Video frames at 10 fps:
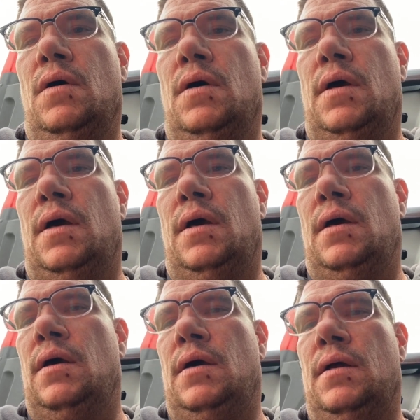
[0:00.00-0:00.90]

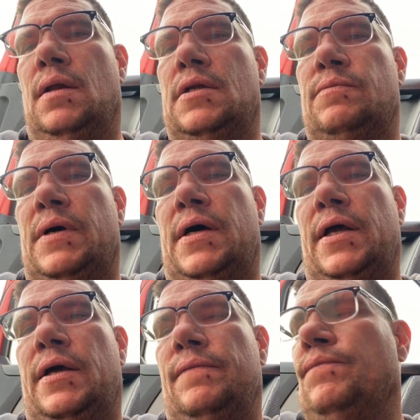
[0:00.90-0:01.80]
And that's about
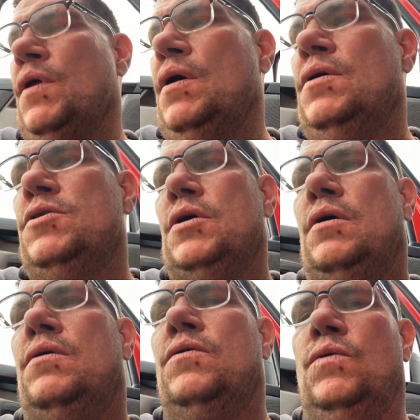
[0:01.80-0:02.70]
it.
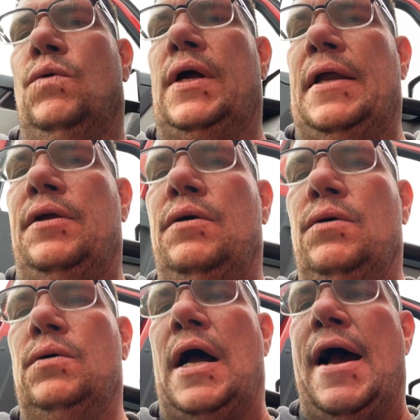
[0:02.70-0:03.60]
So what I
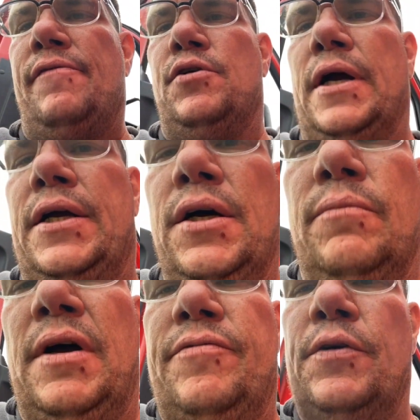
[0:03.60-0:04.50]
do after I cook
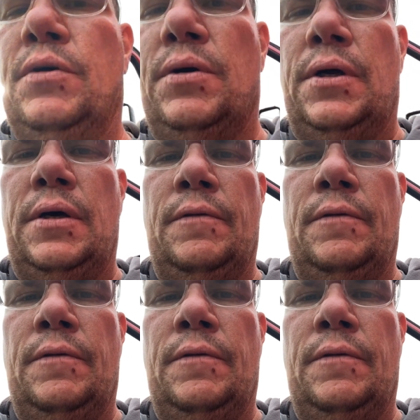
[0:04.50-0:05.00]
my food